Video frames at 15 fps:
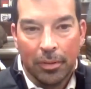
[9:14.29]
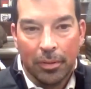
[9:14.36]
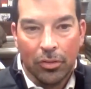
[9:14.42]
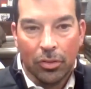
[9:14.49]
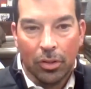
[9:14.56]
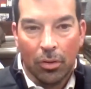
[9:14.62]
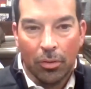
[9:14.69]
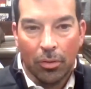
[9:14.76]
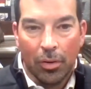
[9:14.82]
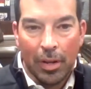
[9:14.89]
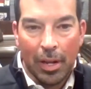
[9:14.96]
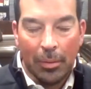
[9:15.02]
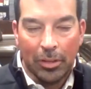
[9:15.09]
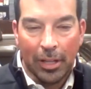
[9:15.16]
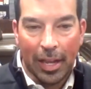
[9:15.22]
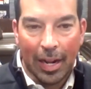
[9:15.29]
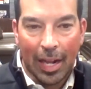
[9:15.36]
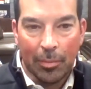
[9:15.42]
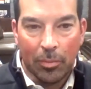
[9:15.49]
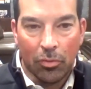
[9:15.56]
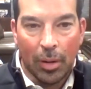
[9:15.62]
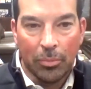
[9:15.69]
And so, you know, he's able to get a
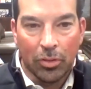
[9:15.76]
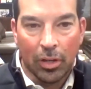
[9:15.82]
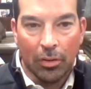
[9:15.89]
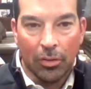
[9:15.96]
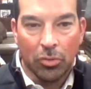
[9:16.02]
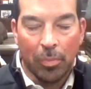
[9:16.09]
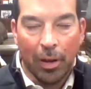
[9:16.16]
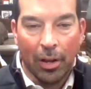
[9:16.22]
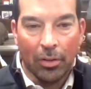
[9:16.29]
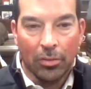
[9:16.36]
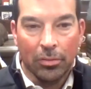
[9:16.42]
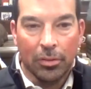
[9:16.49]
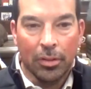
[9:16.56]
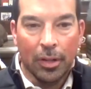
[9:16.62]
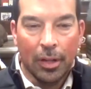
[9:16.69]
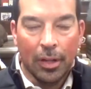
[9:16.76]
couple reps under his belt.